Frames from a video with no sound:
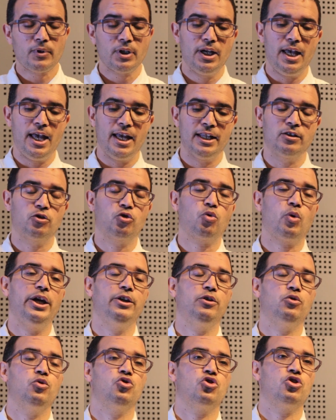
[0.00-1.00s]
And try
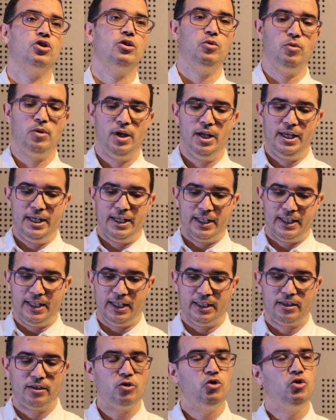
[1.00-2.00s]
to show
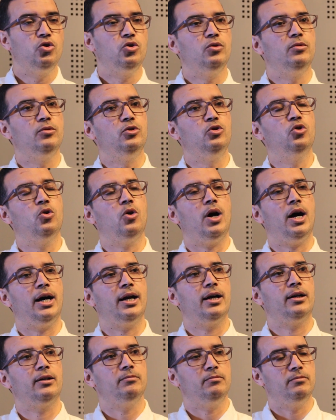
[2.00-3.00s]
that you
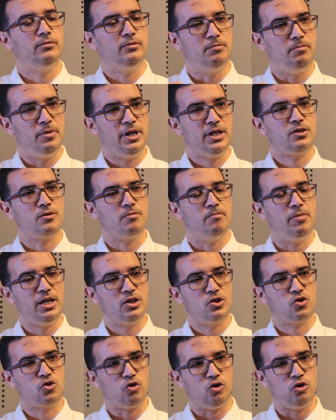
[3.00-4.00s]
are best
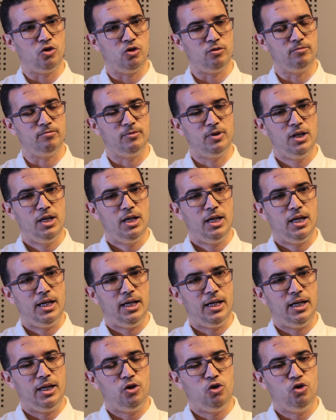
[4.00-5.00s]
based on
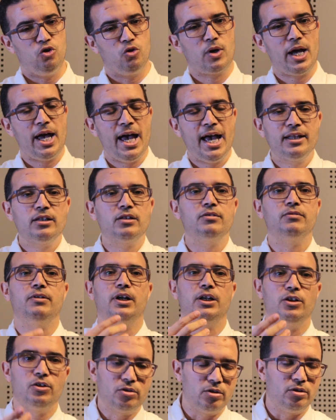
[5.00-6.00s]
your added
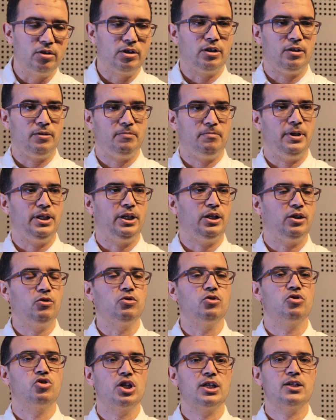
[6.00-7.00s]
value to the company,
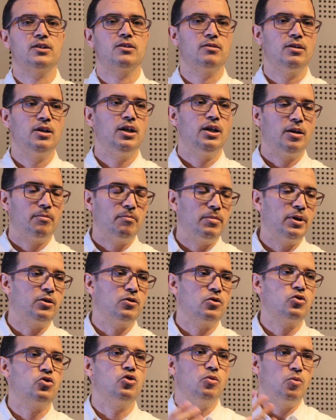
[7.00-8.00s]
not just
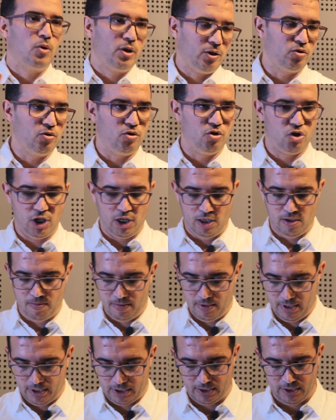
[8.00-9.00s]
because you want the job,
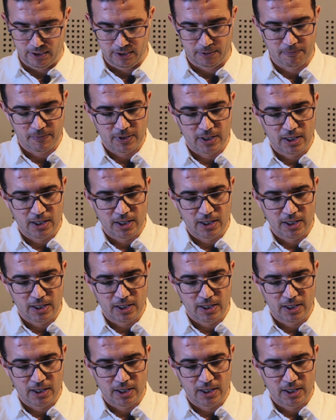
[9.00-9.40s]
actually.